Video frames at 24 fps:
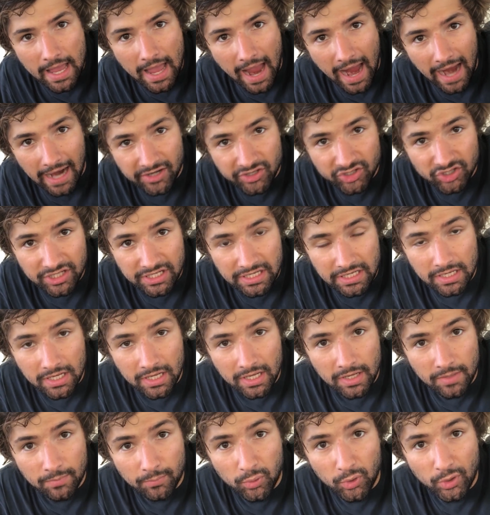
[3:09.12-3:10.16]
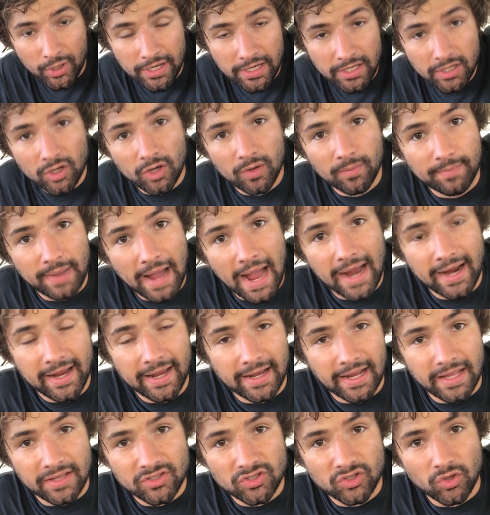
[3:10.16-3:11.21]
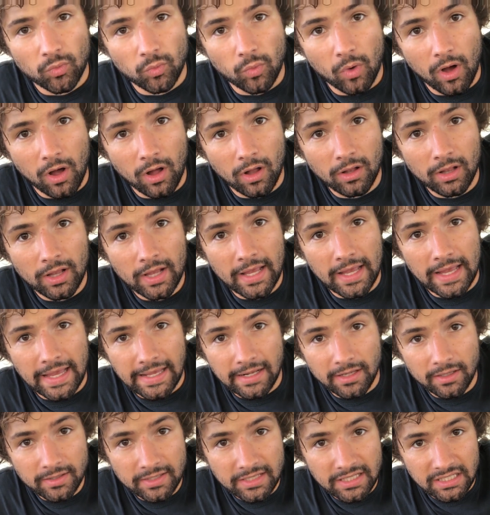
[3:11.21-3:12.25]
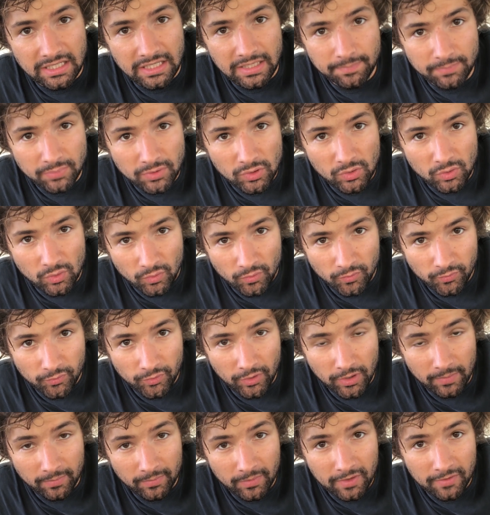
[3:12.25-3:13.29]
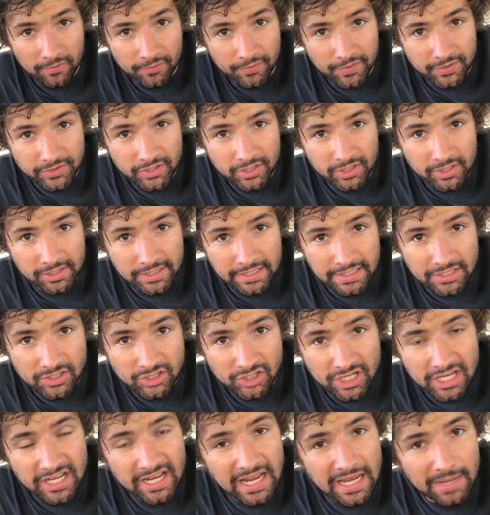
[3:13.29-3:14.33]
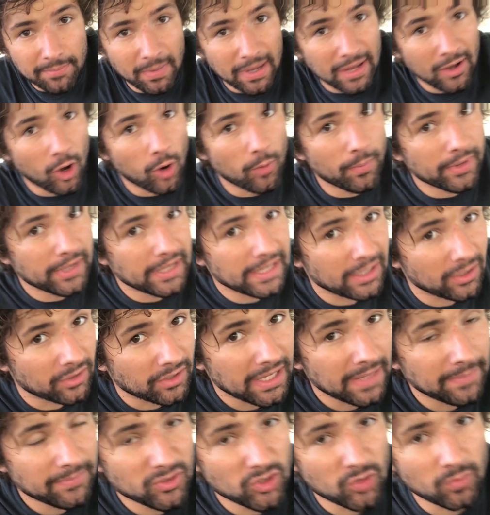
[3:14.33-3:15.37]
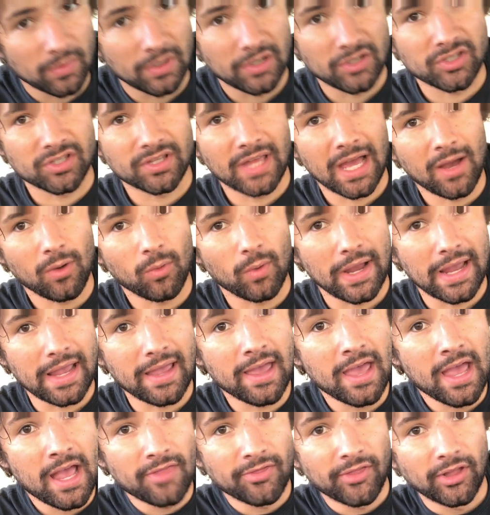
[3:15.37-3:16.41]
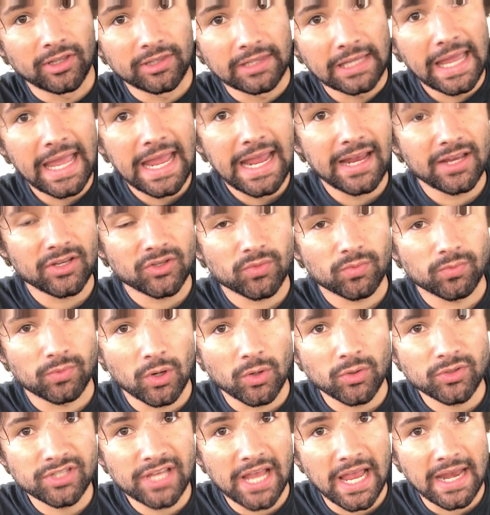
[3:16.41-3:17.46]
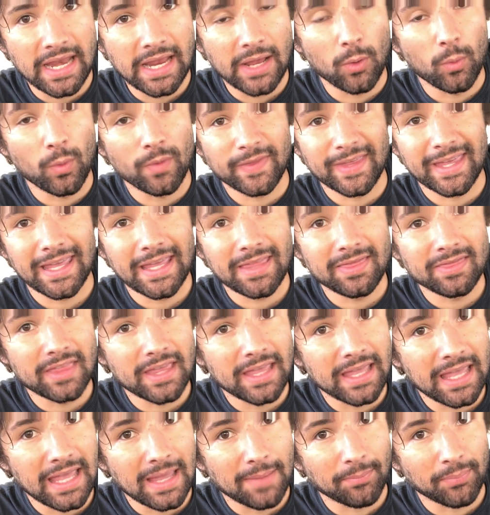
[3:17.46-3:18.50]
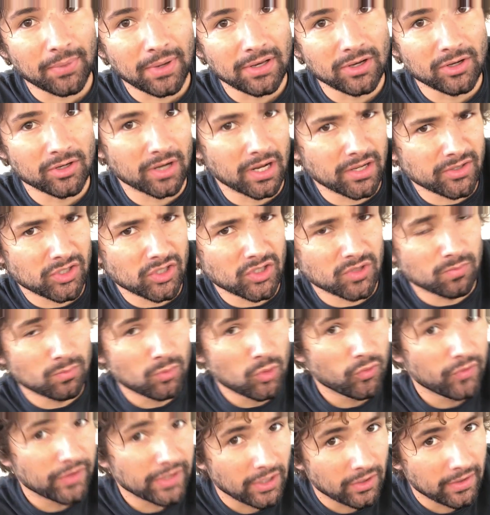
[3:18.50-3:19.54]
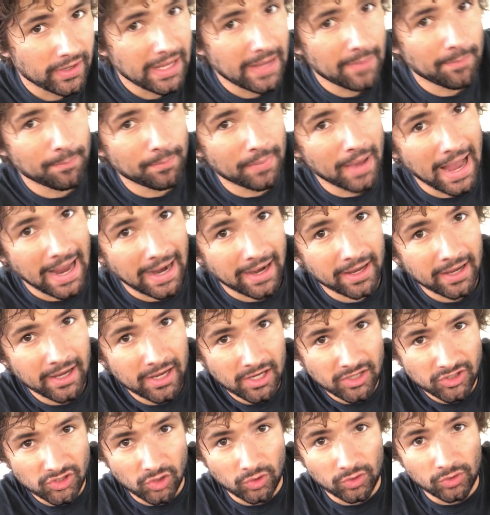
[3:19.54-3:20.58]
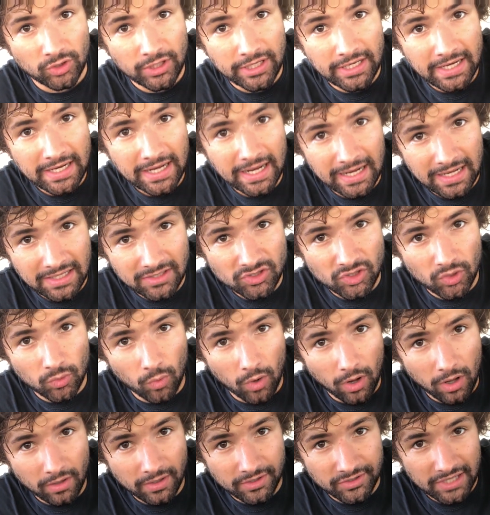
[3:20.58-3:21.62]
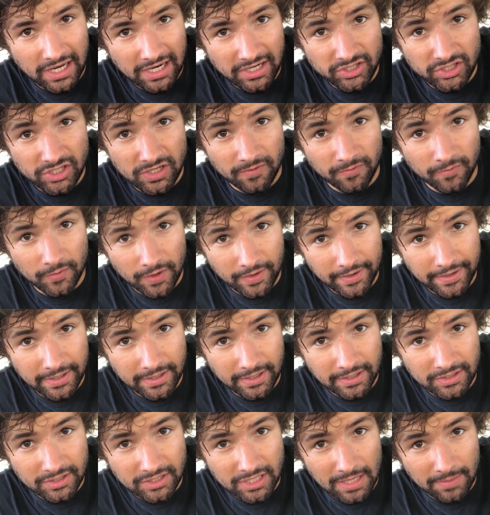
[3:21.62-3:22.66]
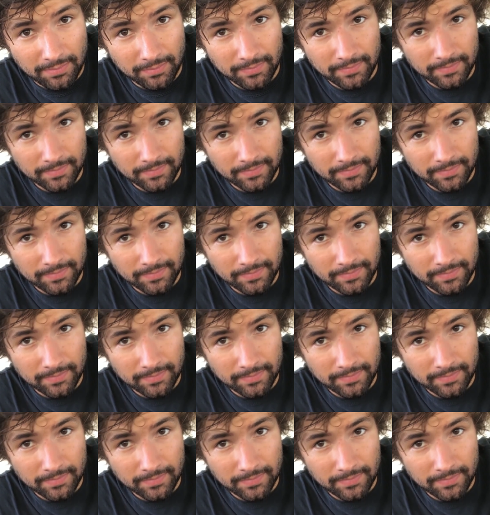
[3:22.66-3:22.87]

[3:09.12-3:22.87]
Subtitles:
actually putting your back against the wall, it'll keep you from physically cheating by opening your hip too much. That way, the leg is rotating within the hip and you're not just moving your hip back. So leaning against the wall is actually a very good tip.